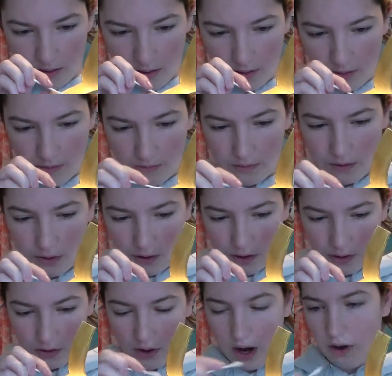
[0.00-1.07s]
of
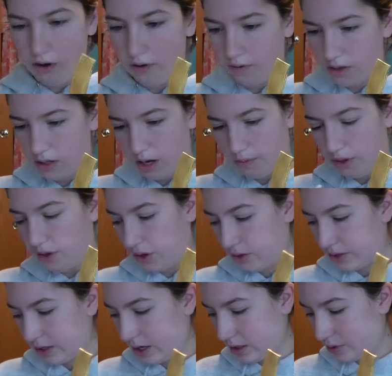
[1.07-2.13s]
your crown every time you
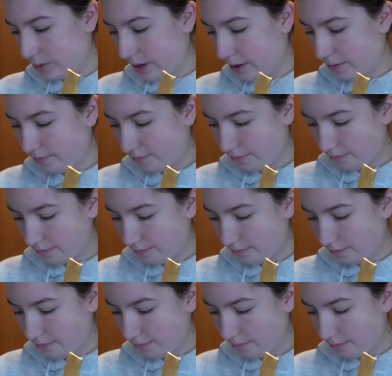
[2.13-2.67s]
use it as well.